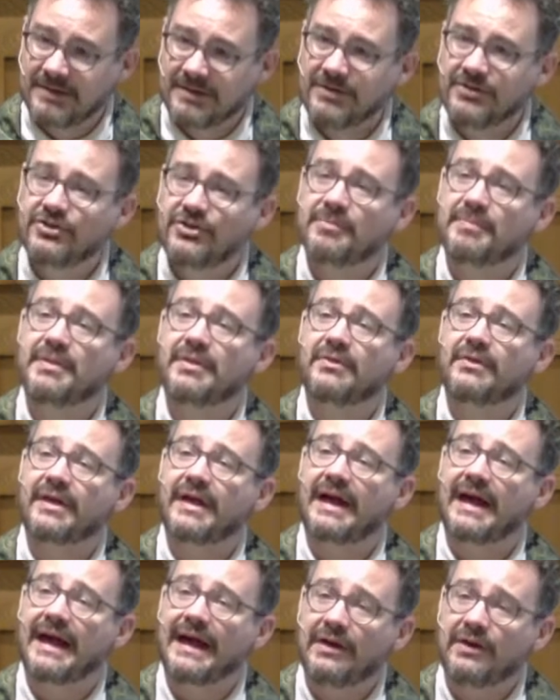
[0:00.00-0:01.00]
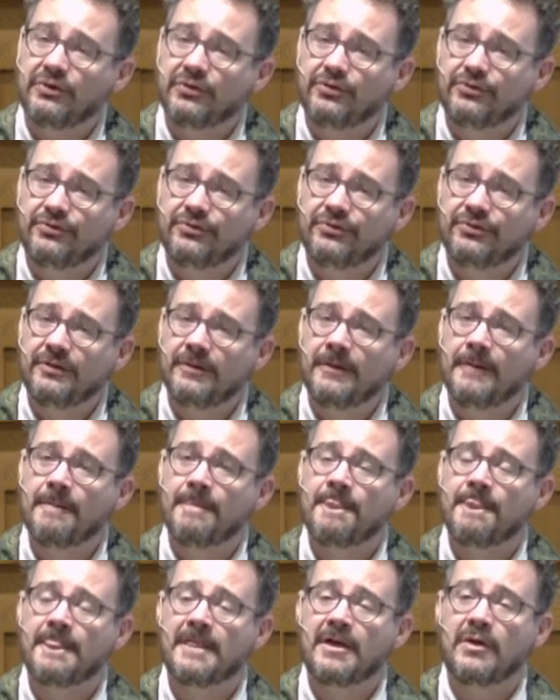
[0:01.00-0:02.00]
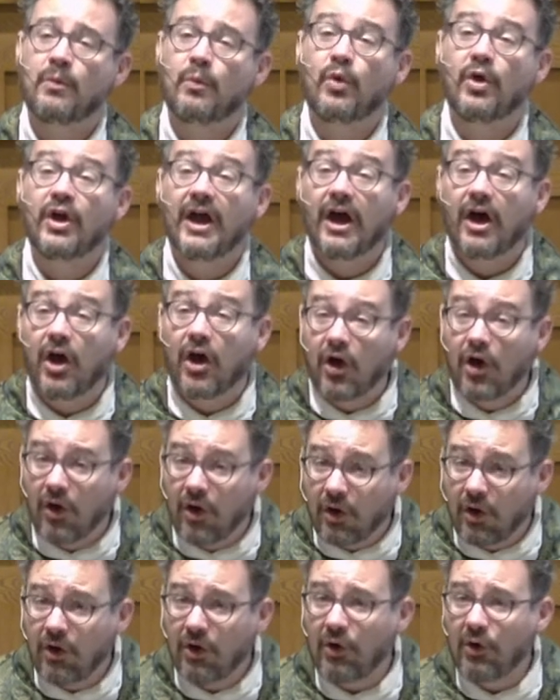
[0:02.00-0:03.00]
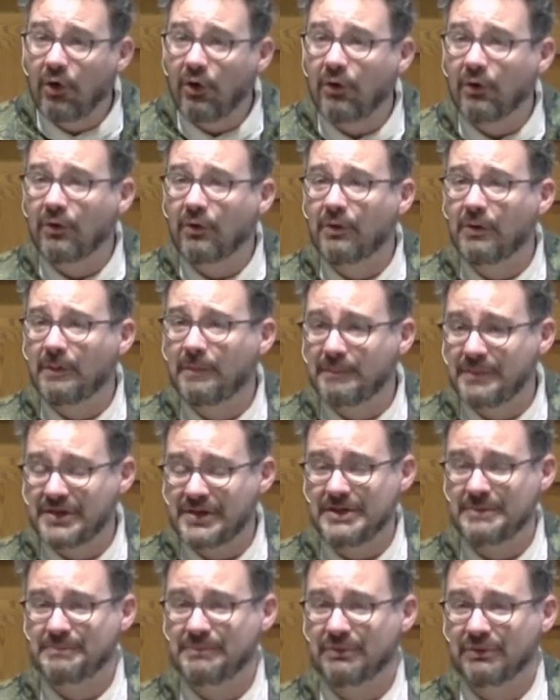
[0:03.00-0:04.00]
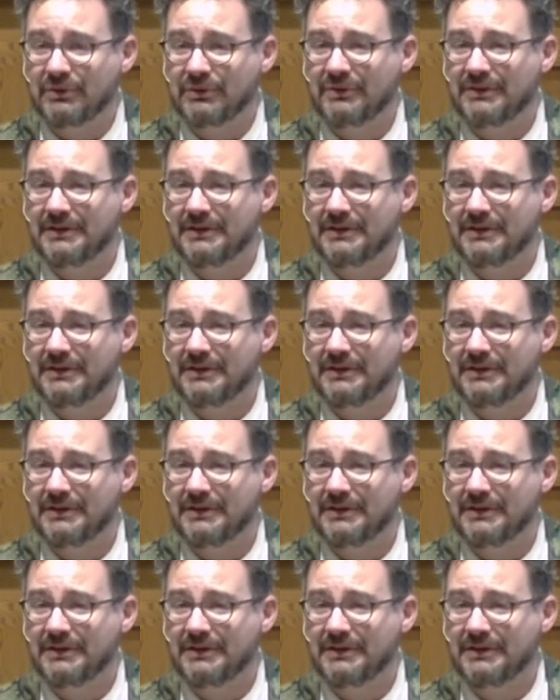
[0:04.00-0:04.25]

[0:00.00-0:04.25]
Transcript: to build a house where all people